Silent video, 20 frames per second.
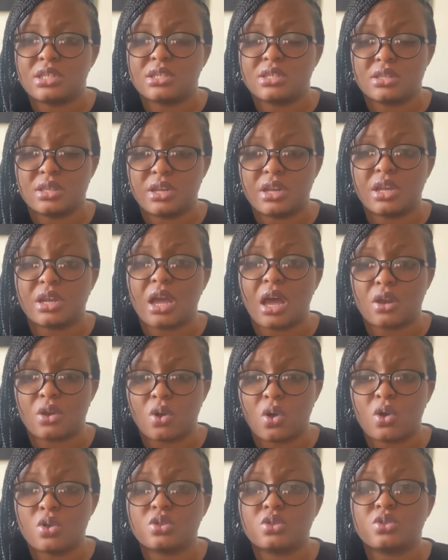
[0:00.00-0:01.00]
3 can
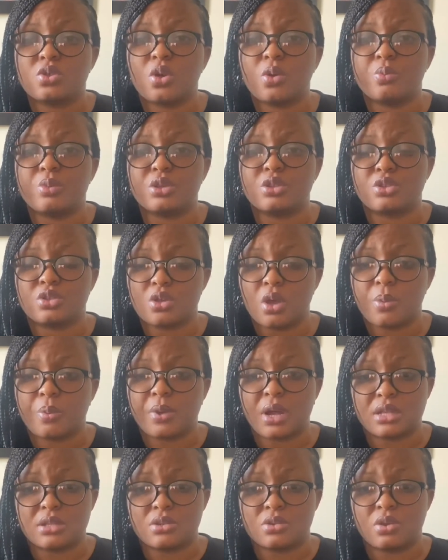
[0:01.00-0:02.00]
also be
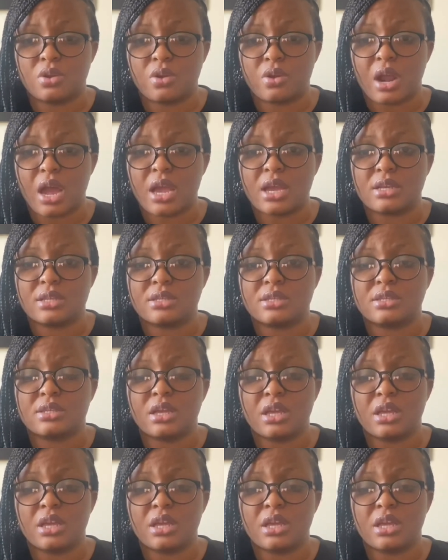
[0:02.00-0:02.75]
subcategorized